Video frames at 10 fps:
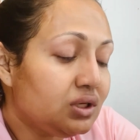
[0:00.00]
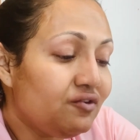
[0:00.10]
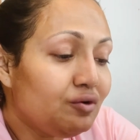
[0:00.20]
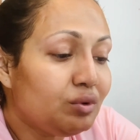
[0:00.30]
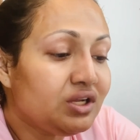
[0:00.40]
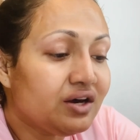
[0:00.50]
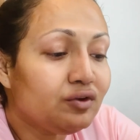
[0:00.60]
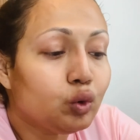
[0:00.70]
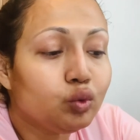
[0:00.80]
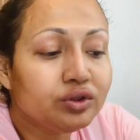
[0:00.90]
Everybody has
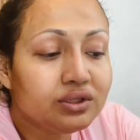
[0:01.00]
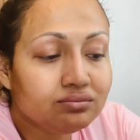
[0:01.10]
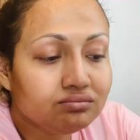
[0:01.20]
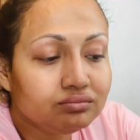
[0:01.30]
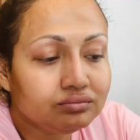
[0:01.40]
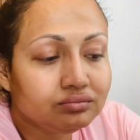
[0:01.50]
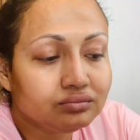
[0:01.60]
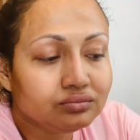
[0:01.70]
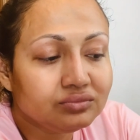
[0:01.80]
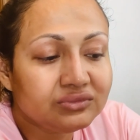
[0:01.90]
their own
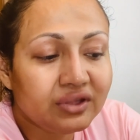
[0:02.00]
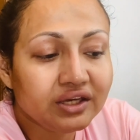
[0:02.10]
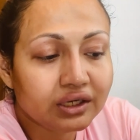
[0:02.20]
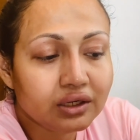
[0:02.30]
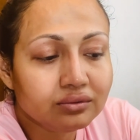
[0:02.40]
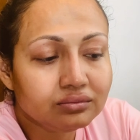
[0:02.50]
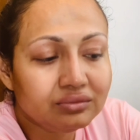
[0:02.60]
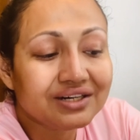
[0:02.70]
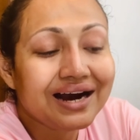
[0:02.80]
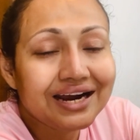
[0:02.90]
thinking,
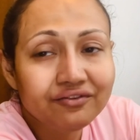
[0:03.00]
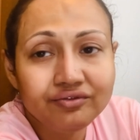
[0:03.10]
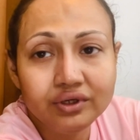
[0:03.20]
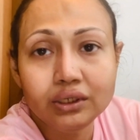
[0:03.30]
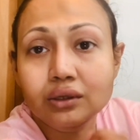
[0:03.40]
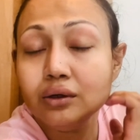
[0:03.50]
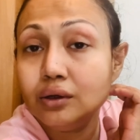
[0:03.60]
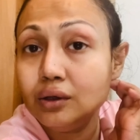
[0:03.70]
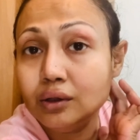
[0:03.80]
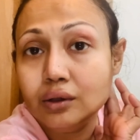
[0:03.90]
but I feel,
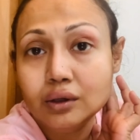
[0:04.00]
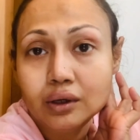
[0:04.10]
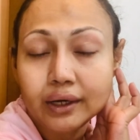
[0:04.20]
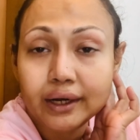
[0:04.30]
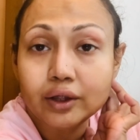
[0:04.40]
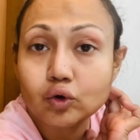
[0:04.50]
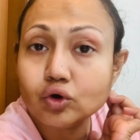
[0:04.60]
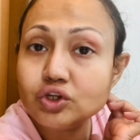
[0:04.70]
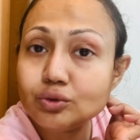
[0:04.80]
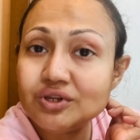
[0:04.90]
and
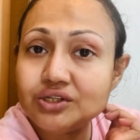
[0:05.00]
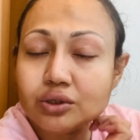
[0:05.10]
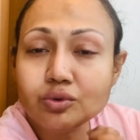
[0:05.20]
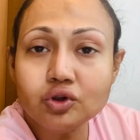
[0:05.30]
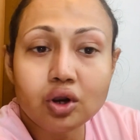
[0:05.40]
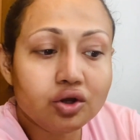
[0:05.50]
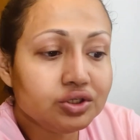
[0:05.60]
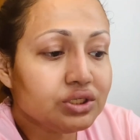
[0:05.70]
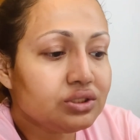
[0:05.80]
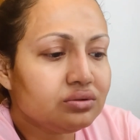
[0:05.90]
according to my
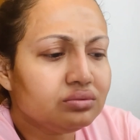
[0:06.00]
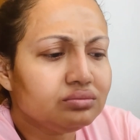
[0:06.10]
dermatologist,